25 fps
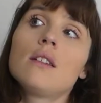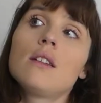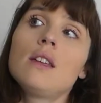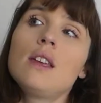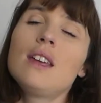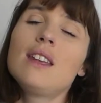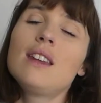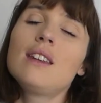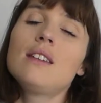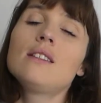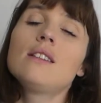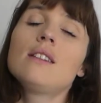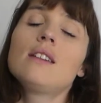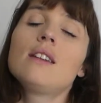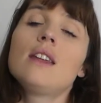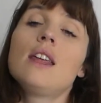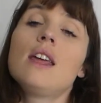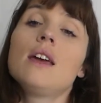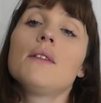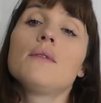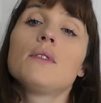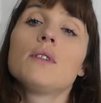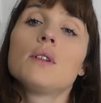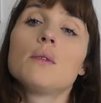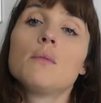It is
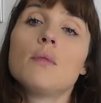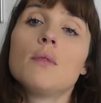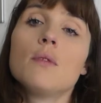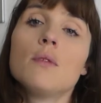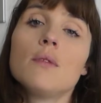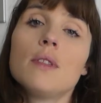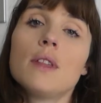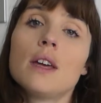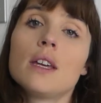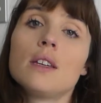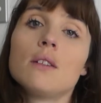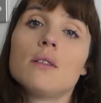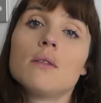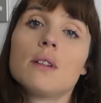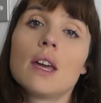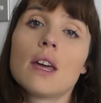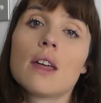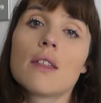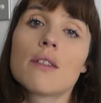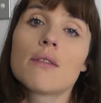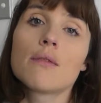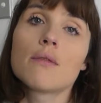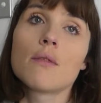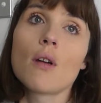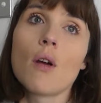inevitable that you'll
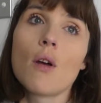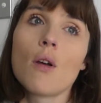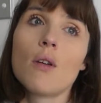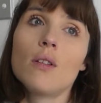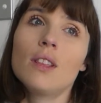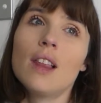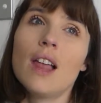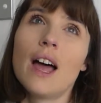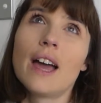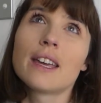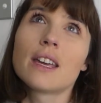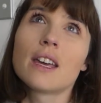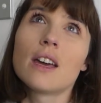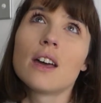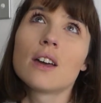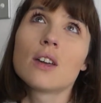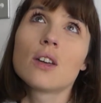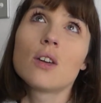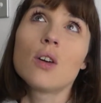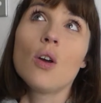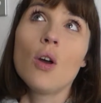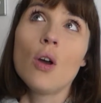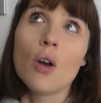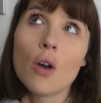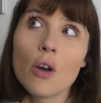get thrown a
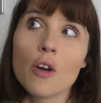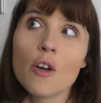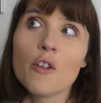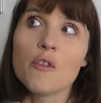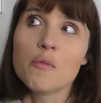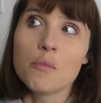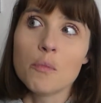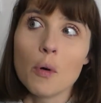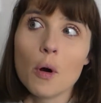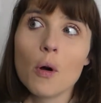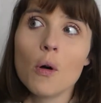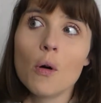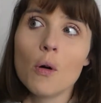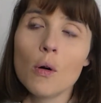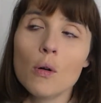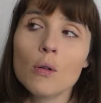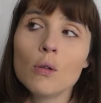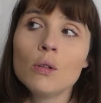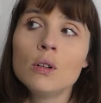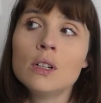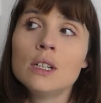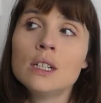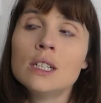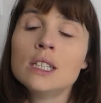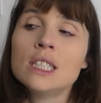
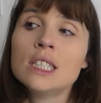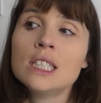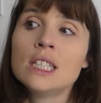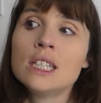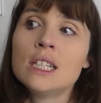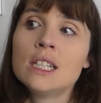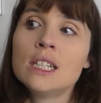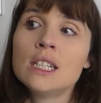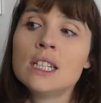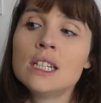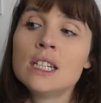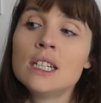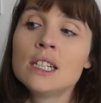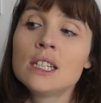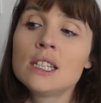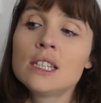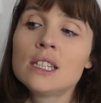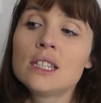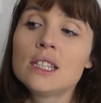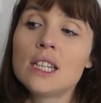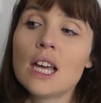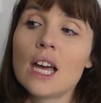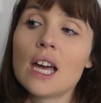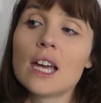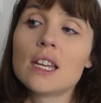curveball
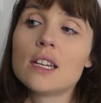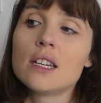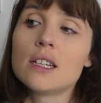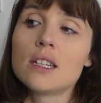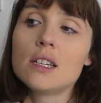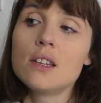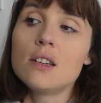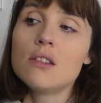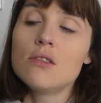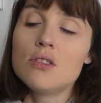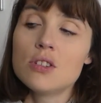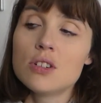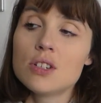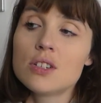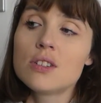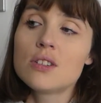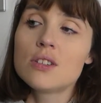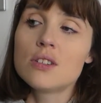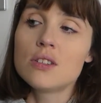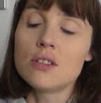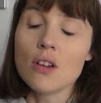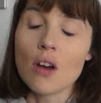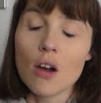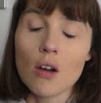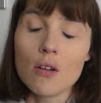that you
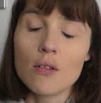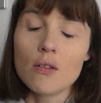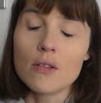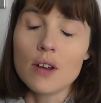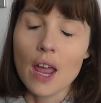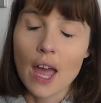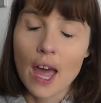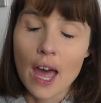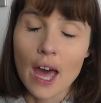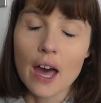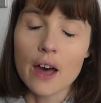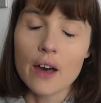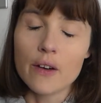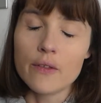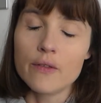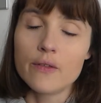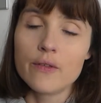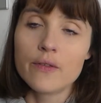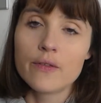just don't have